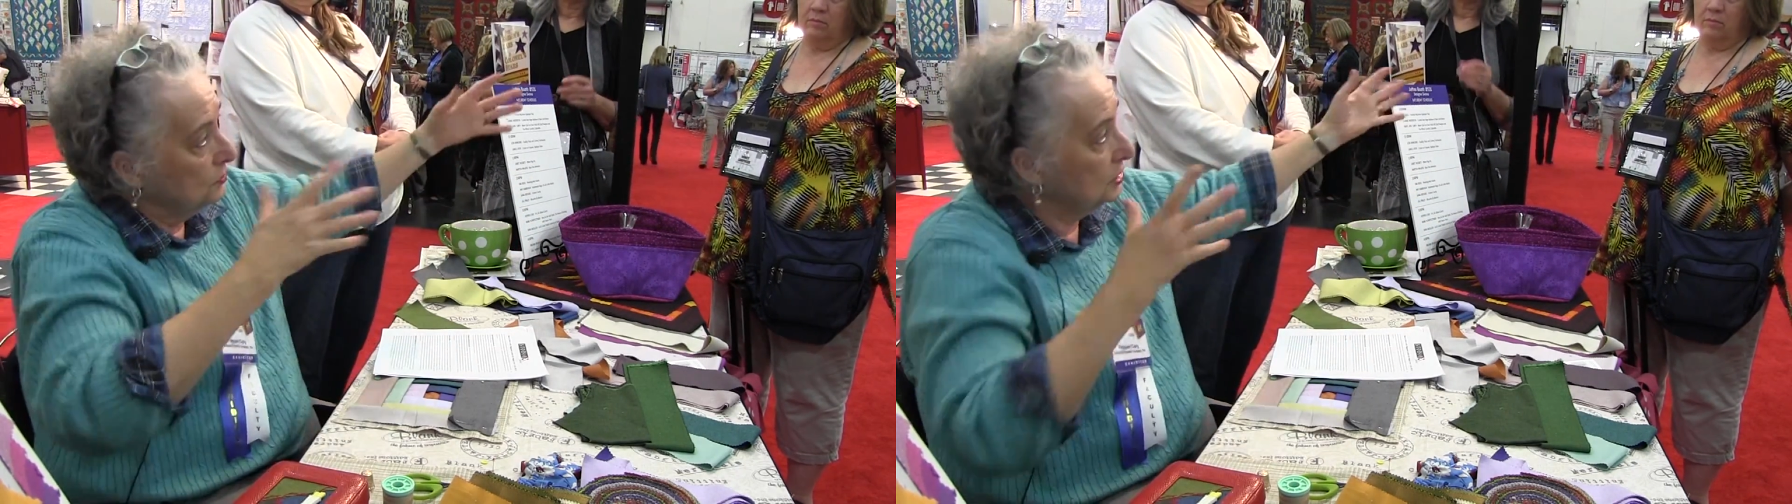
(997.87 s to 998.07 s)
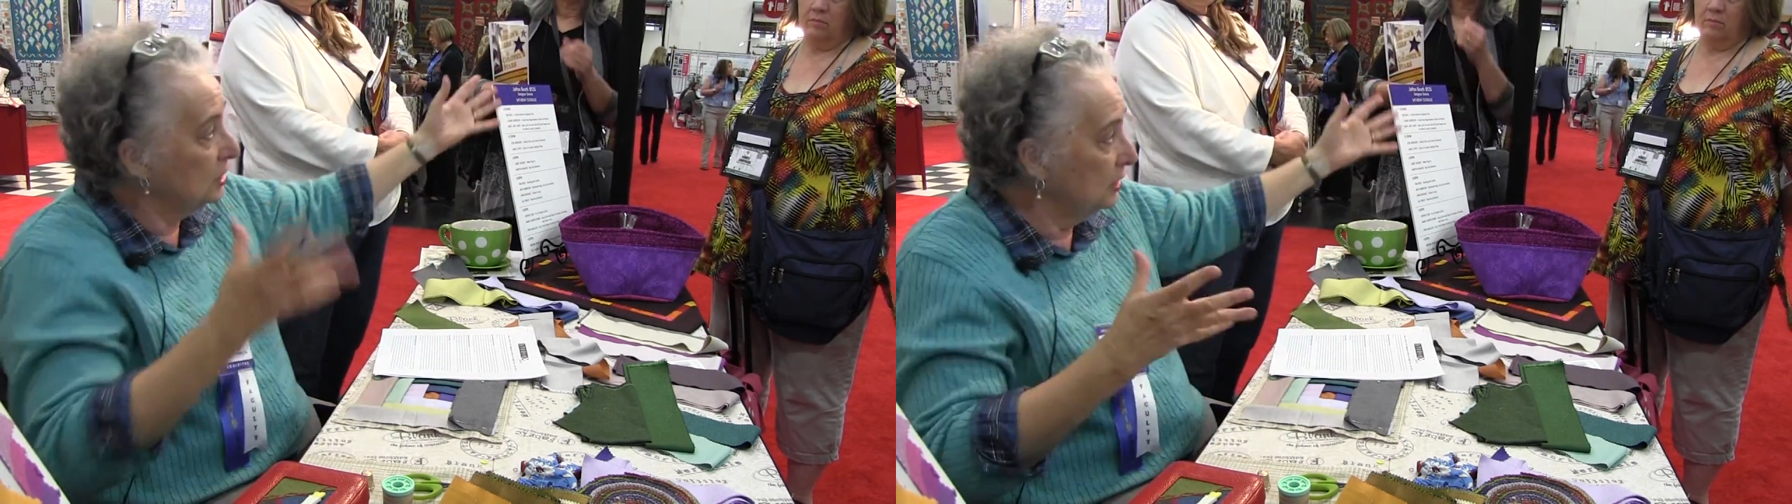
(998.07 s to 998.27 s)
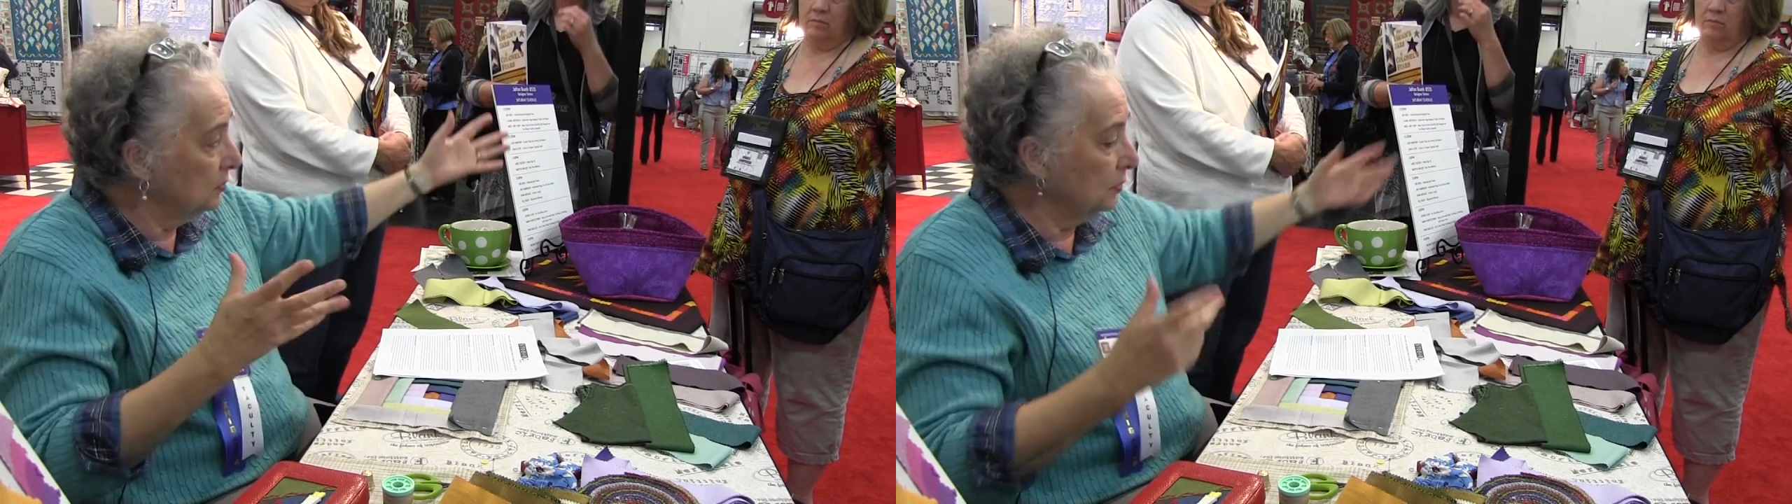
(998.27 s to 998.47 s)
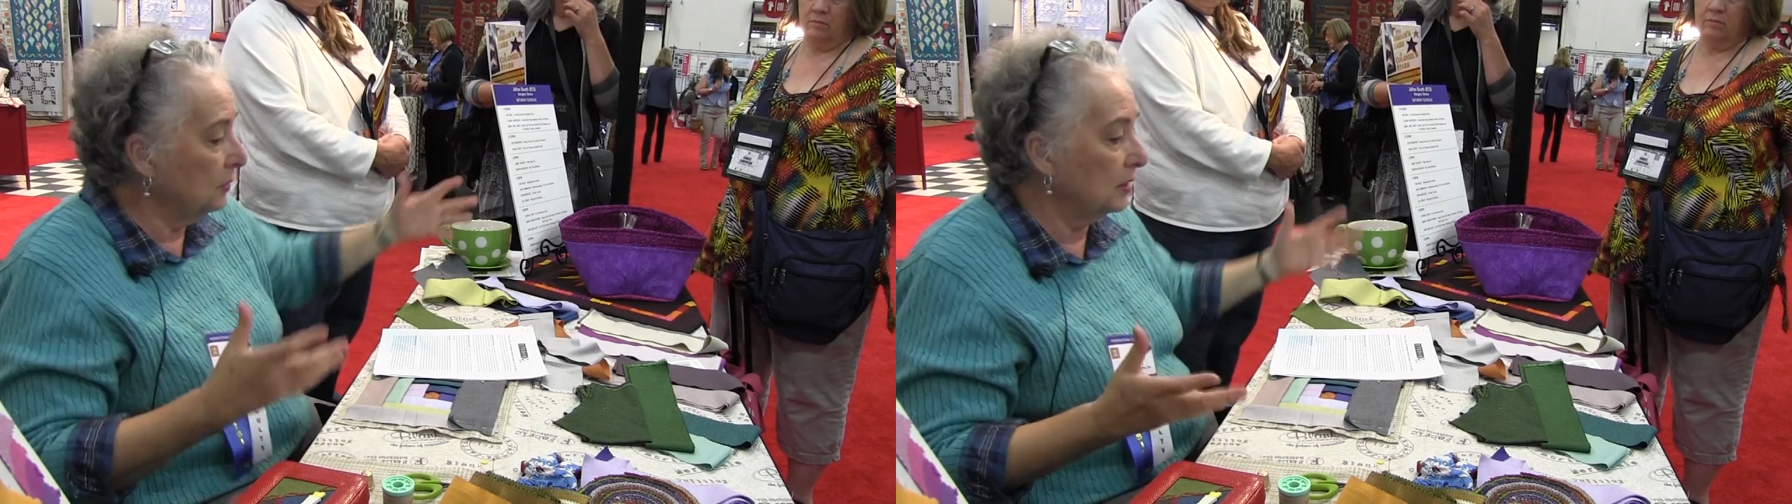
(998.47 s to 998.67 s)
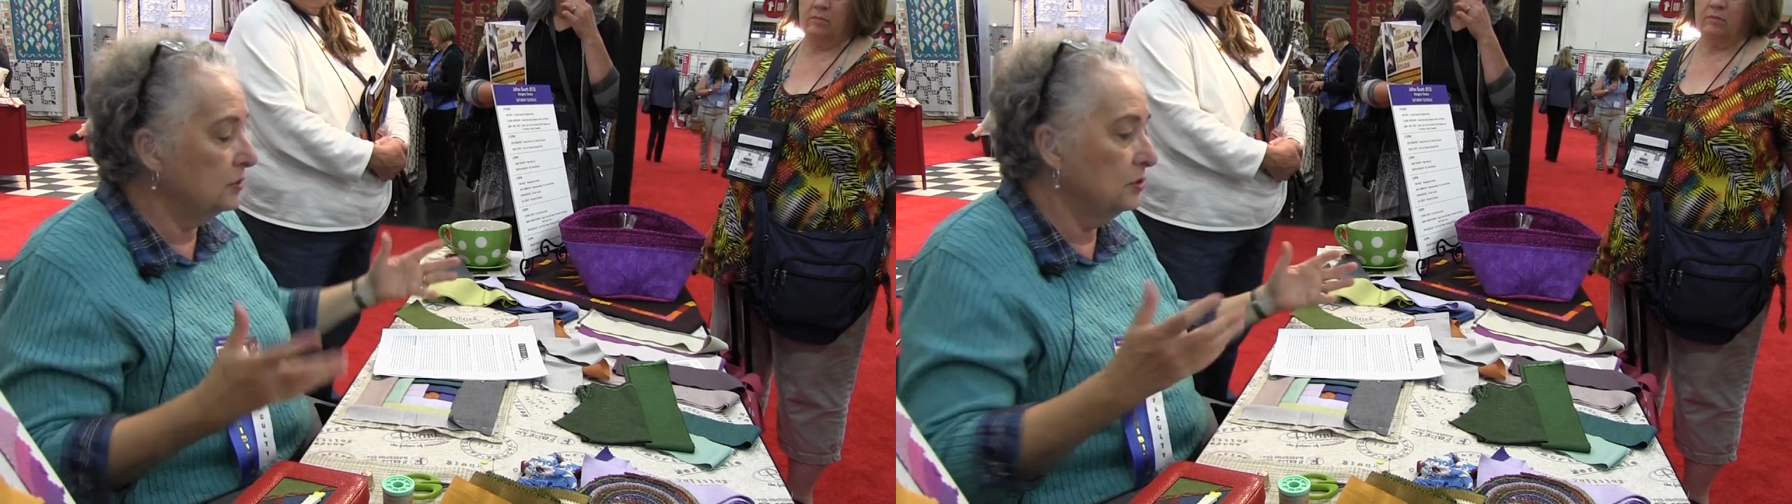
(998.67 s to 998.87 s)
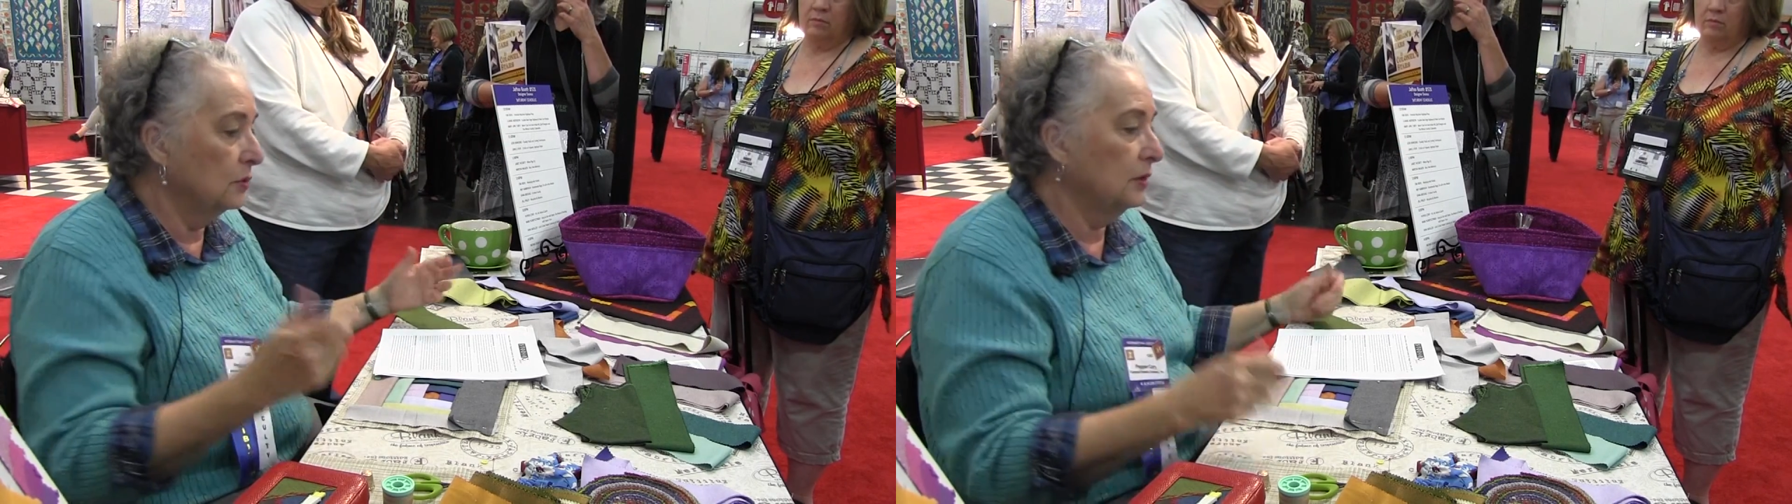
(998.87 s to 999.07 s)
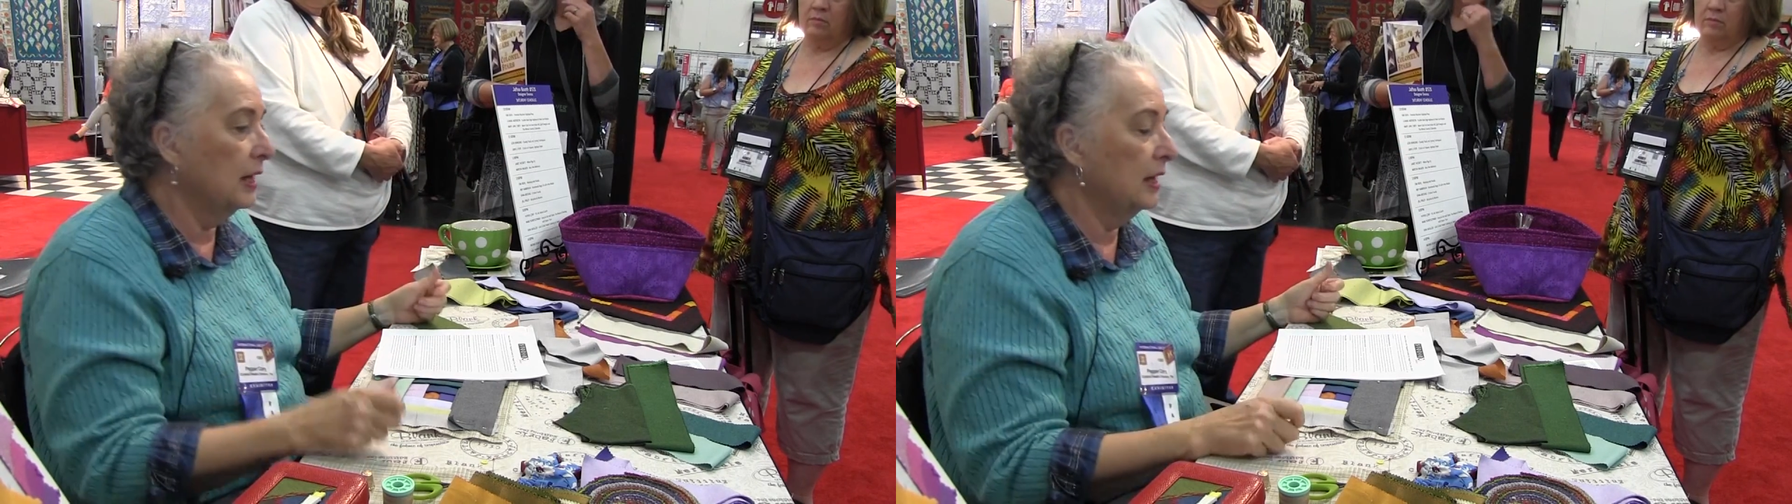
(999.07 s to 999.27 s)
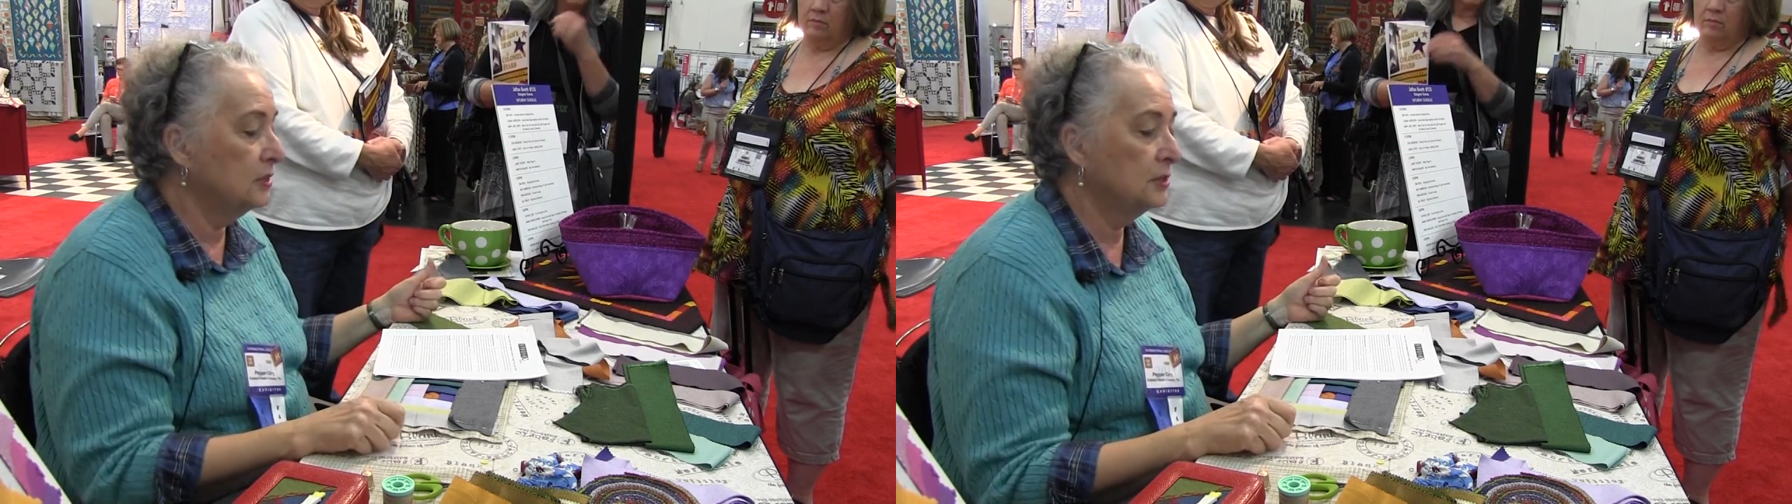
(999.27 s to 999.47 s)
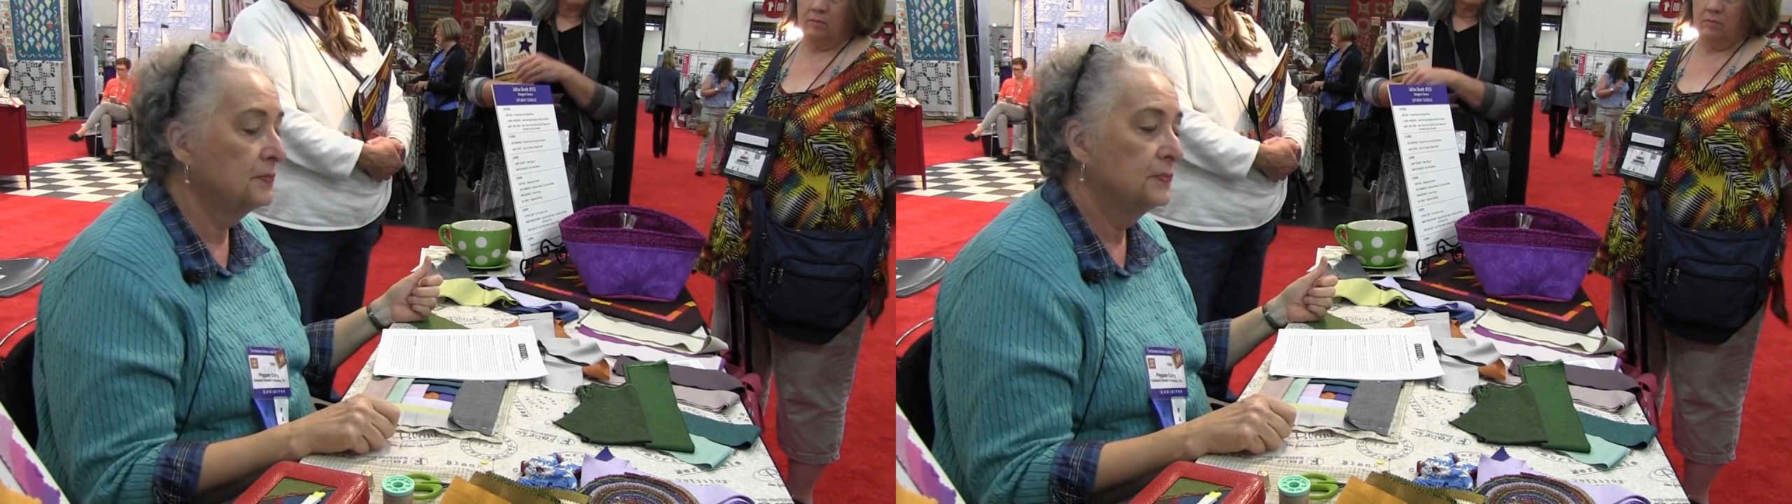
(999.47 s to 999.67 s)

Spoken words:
machinery well and don't catch.